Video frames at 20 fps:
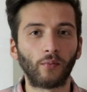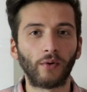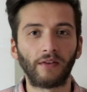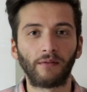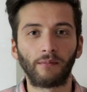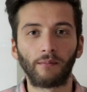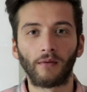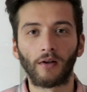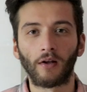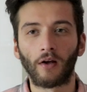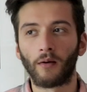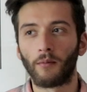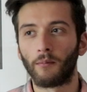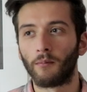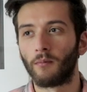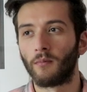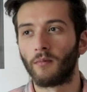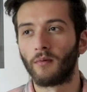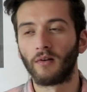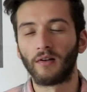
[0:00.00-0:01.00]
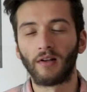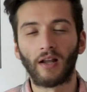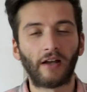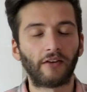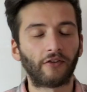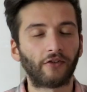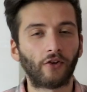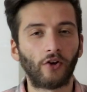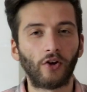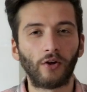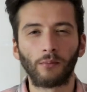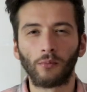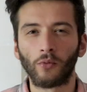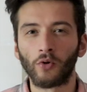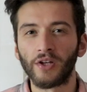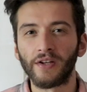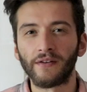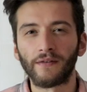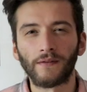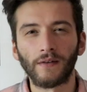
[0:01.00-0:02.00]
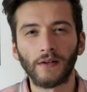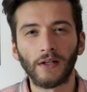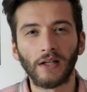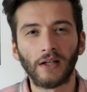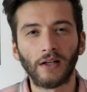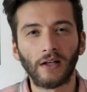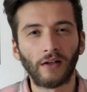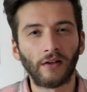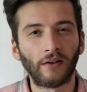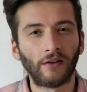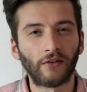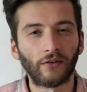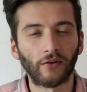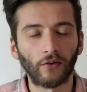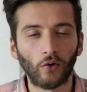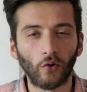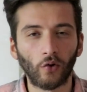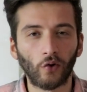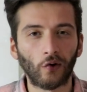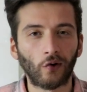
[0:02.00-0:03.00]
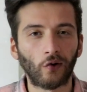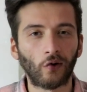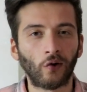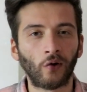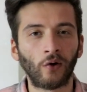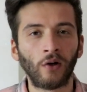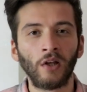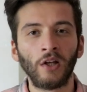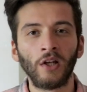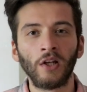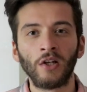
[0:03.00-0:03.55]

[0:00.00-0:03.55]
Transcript: with um, like certain money fears, or